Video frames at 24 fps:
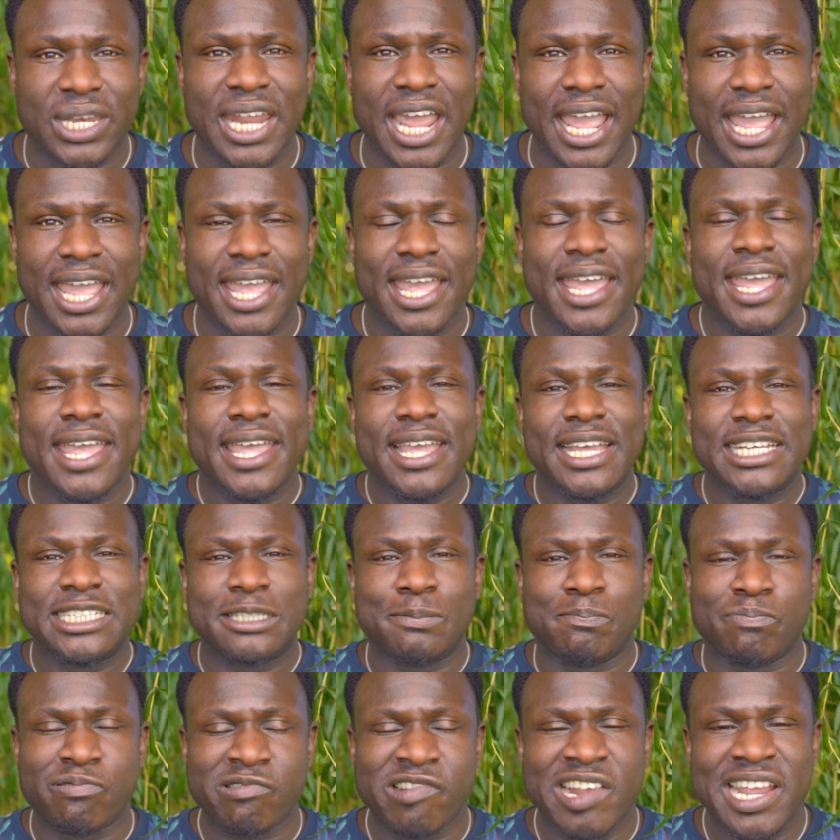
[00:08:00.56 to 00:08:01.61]
day
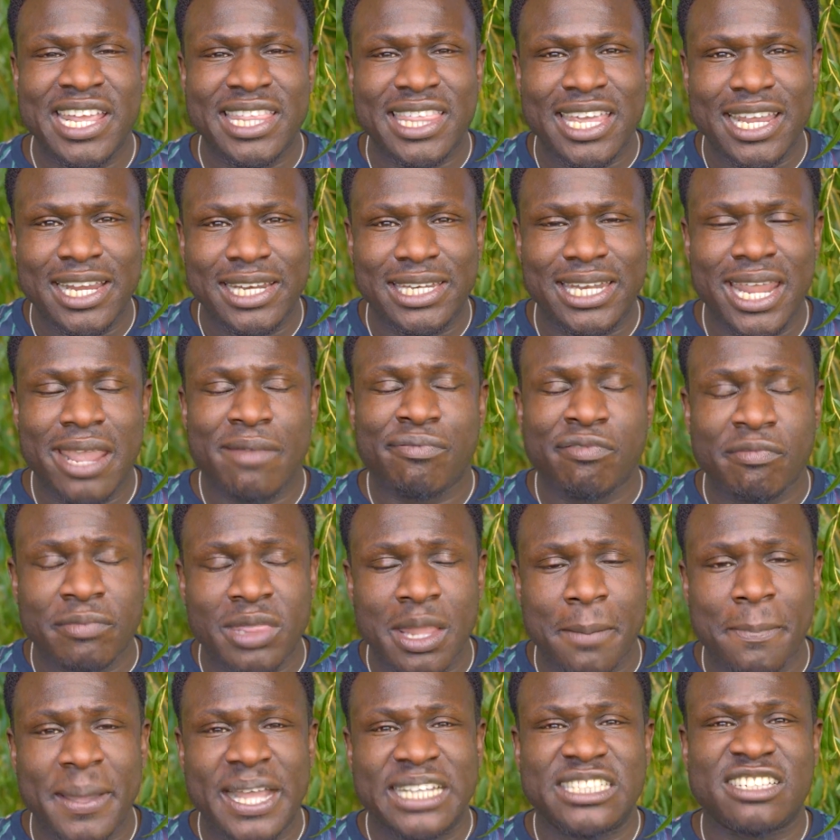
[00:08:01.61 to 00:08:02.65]
is breathing deep from
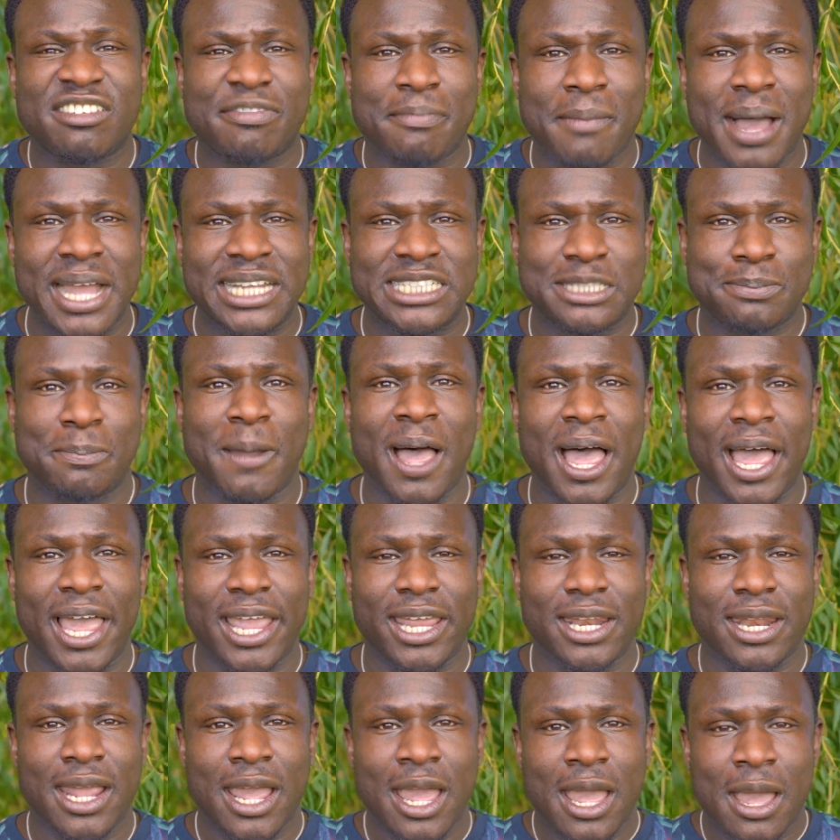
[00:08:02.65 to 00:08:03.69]
the base of my
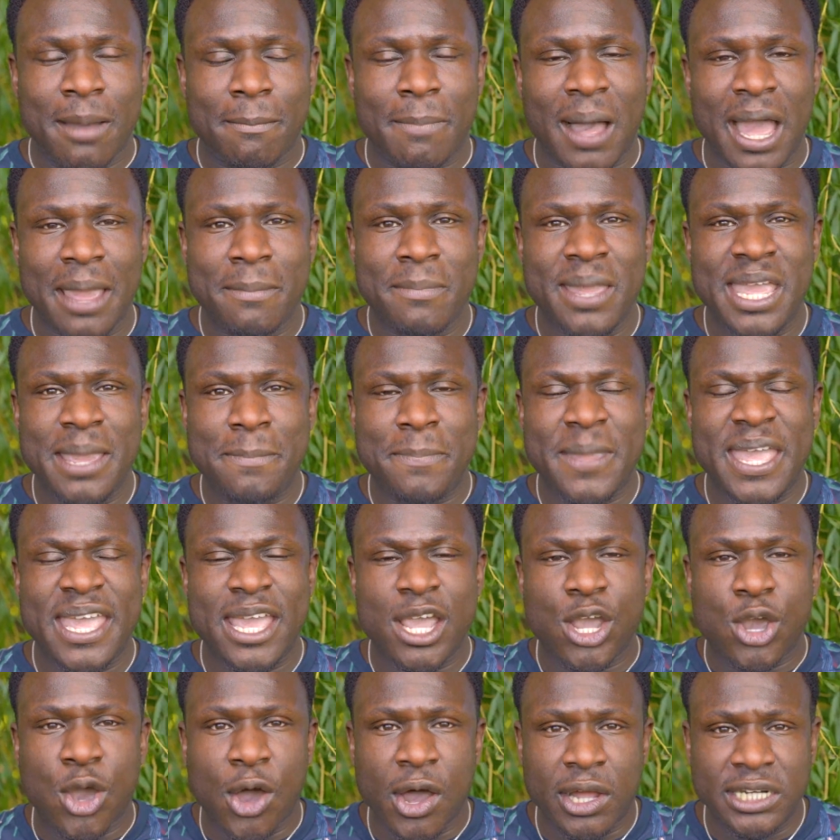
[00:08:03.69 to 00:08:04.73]
spine. By me
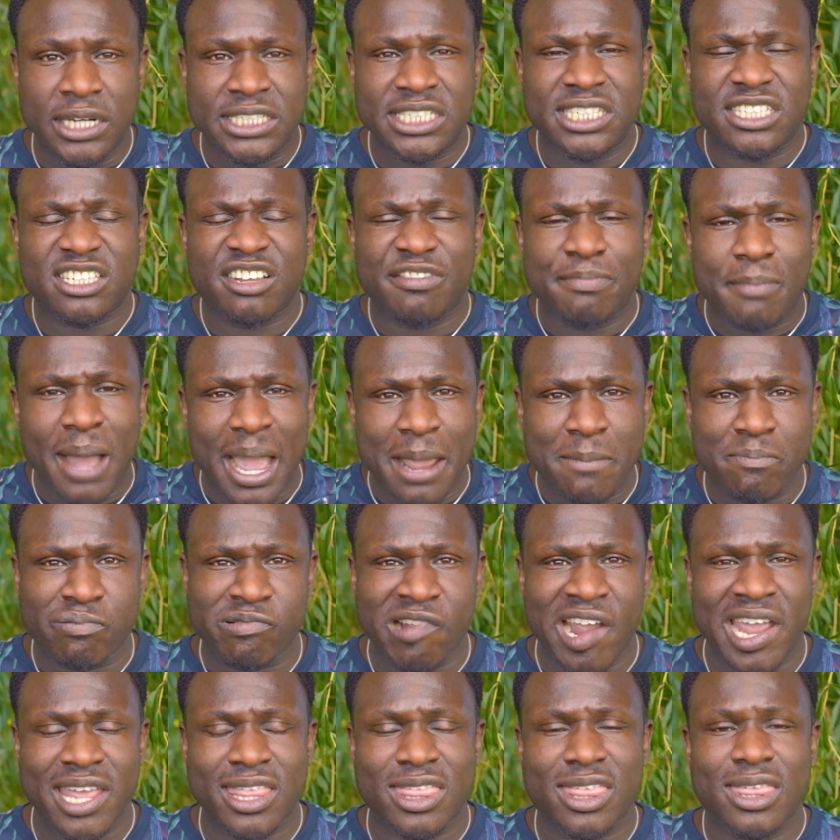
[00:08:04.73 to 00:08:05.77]
being conscious of my
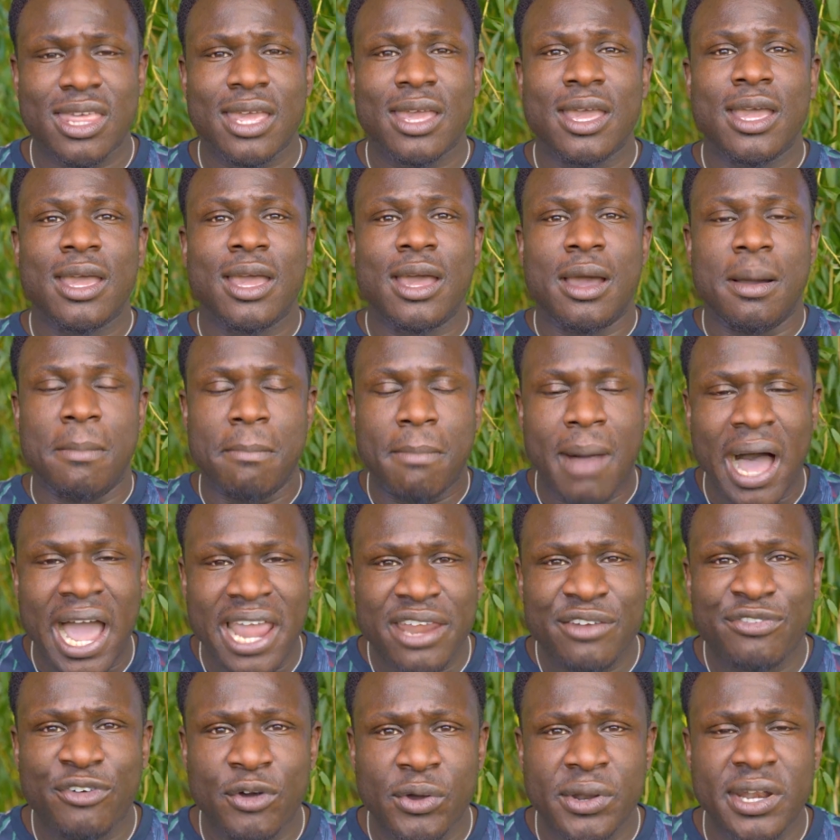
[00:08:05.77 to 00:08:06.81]
breath,
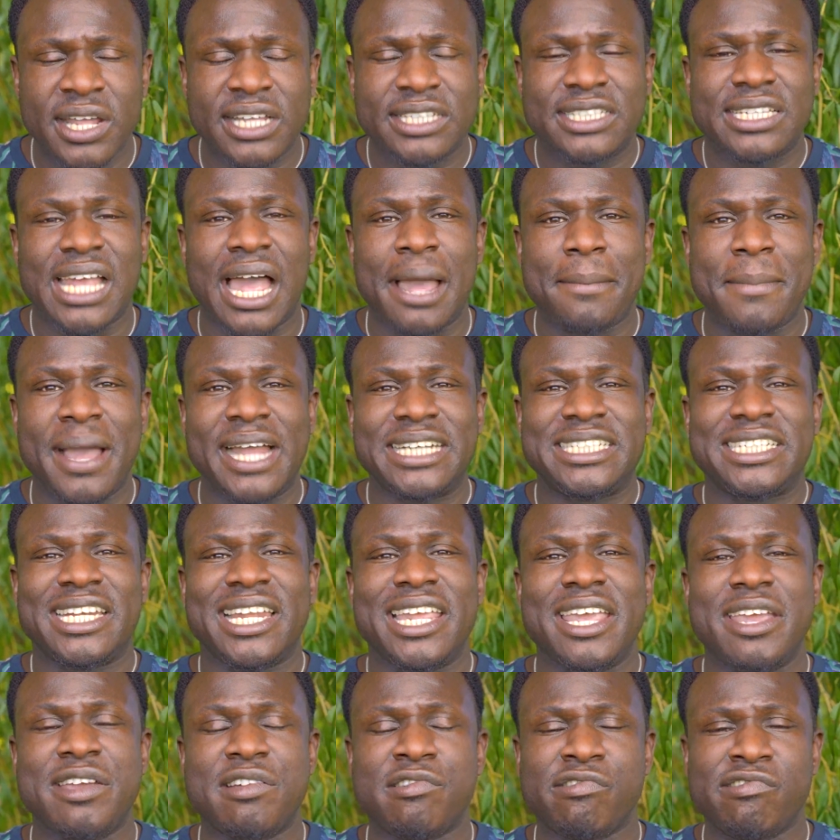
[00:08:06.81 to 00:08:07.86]
mindfulness, I'm
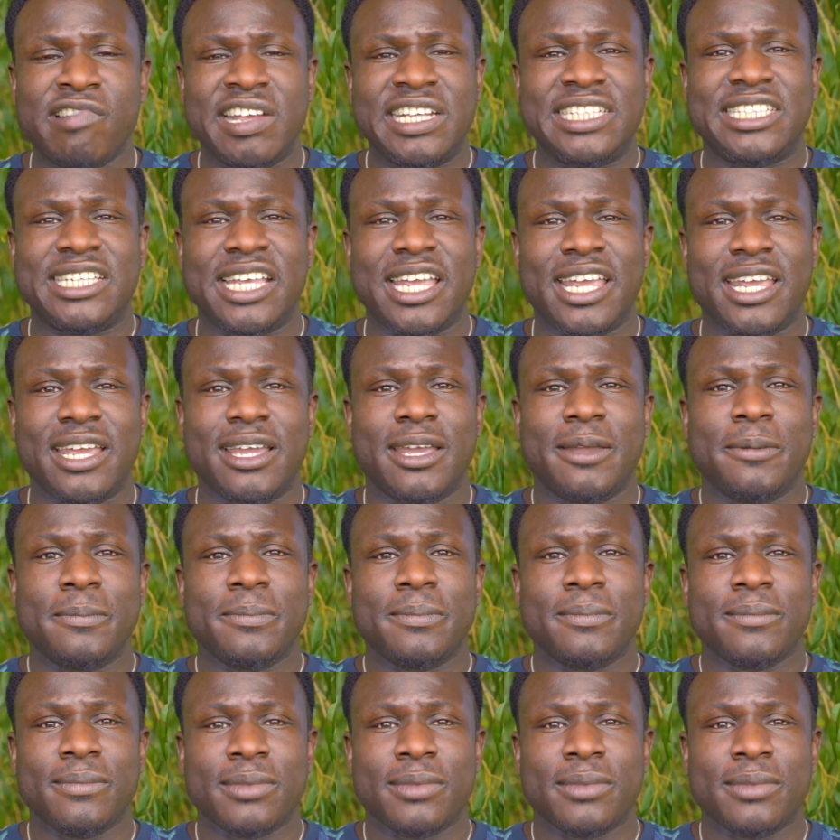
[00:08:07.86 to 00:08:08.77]
actually increasing